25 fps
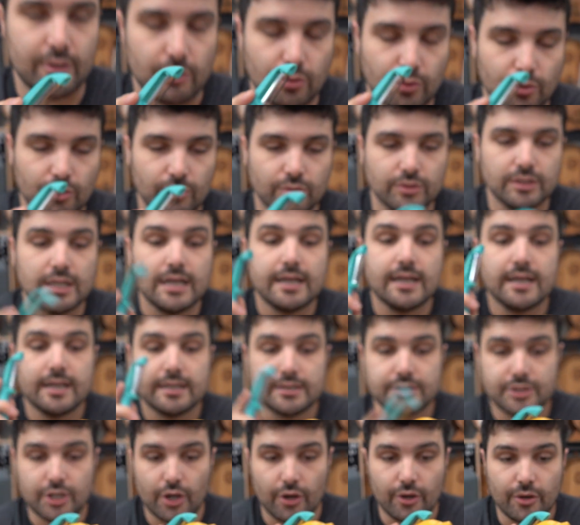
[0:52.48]
all.
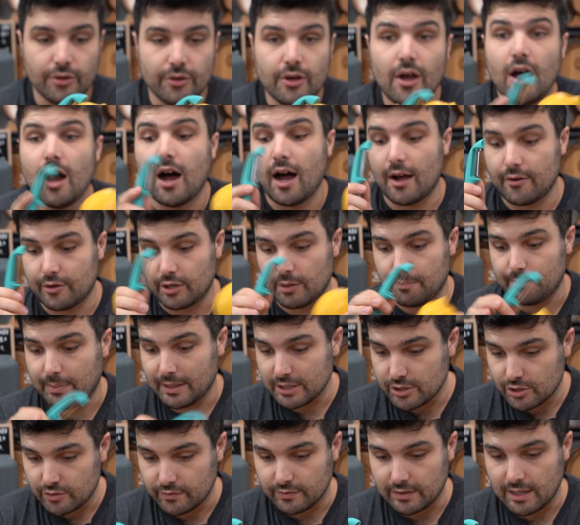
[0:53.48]
So I've got a
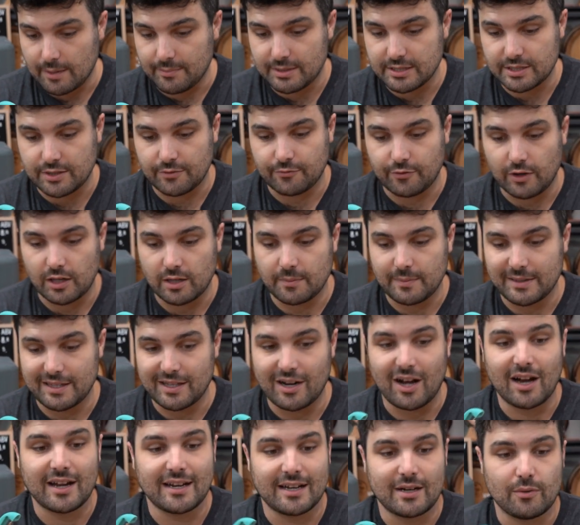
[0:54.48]
bunch of lemons in front of me
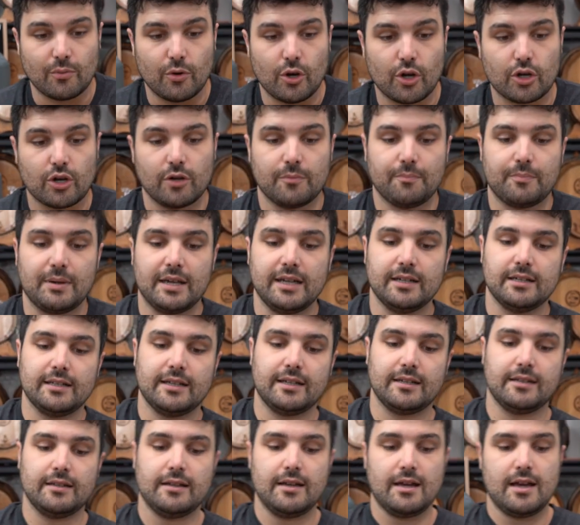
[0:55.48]
that I need to work on
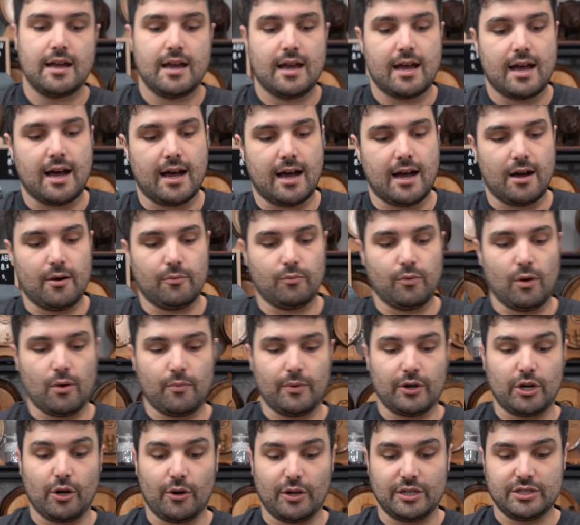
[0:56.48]
peeling. What
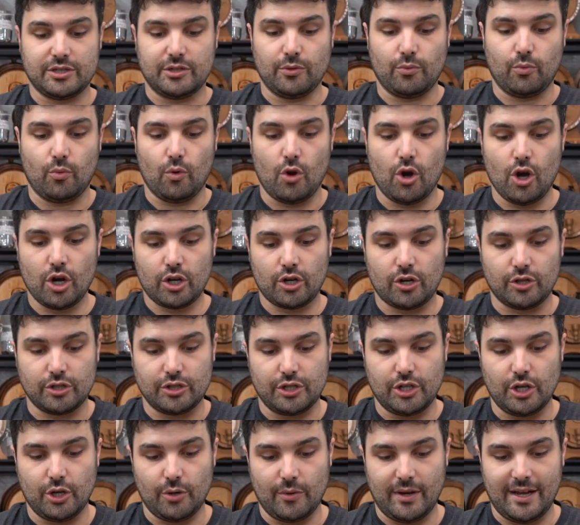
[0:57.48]
we're going to work
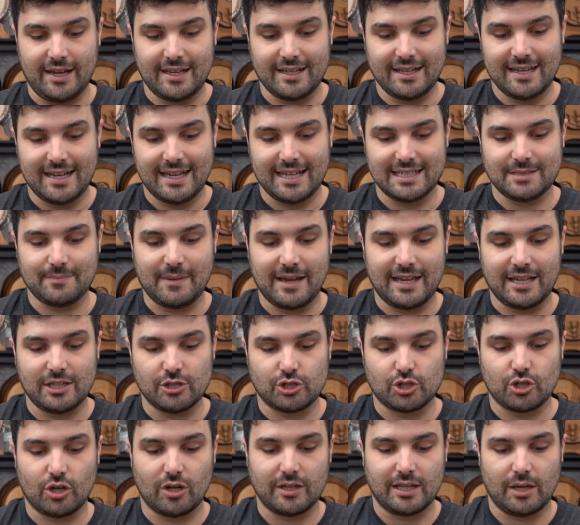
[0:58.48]
on doing is making
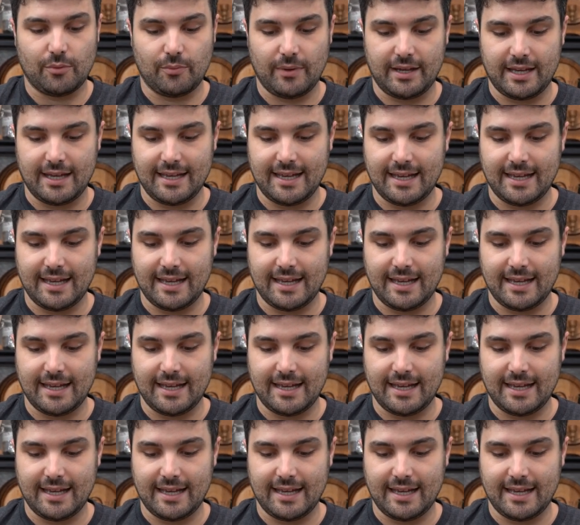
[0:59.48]
sure that we can